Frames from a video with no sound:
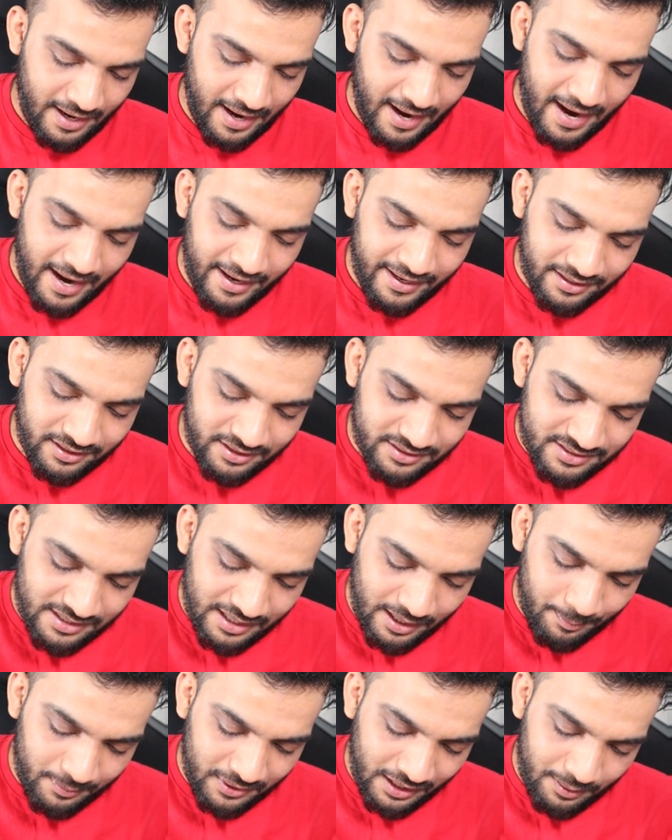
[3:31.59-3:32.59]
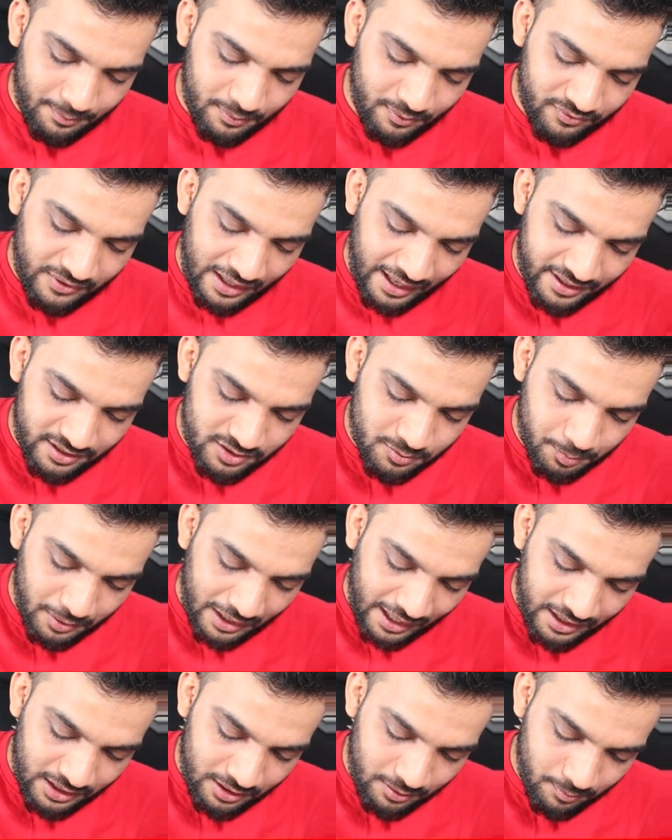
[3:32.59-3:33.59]
and at the same time, if that is
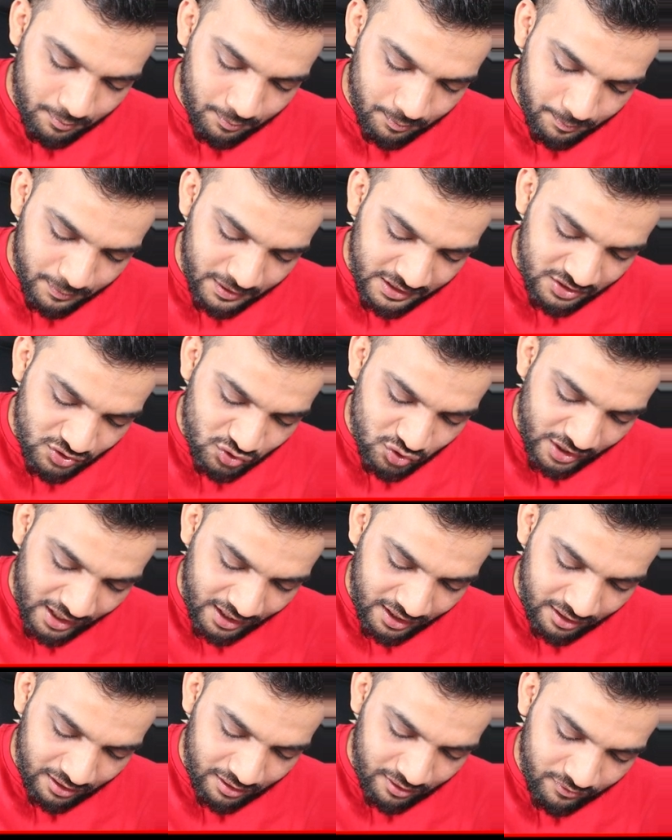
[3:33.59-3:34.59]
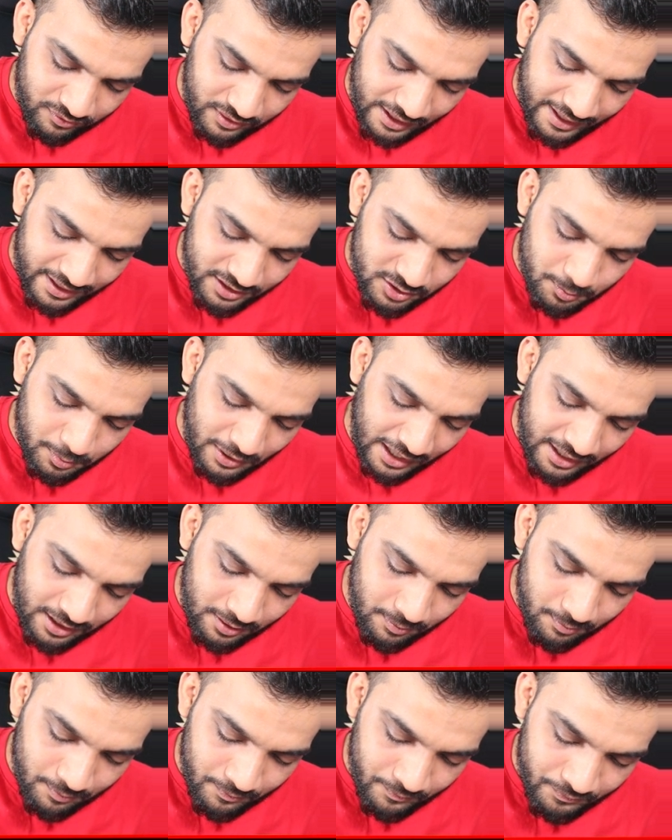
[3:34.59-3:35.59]
prime, please check if that is
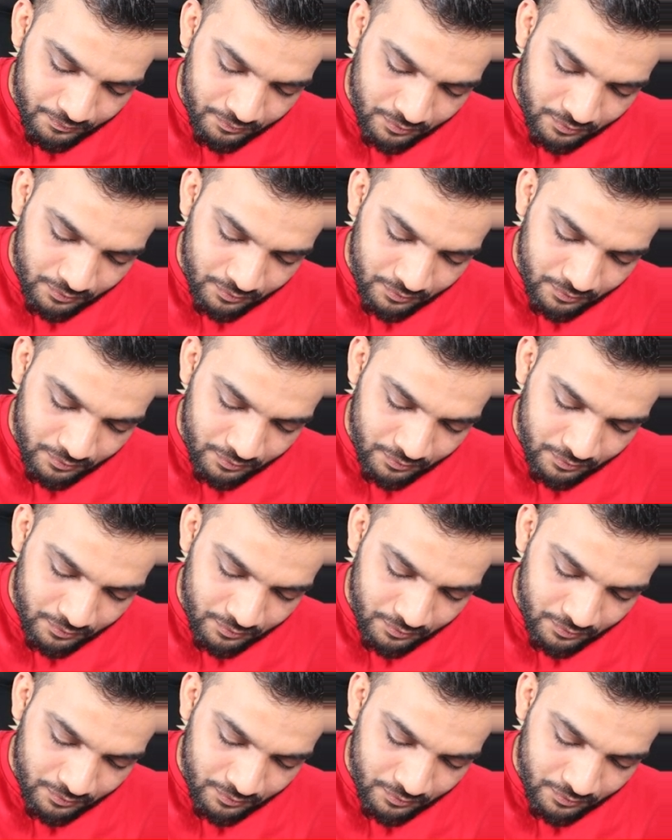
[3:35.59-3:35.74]
prime.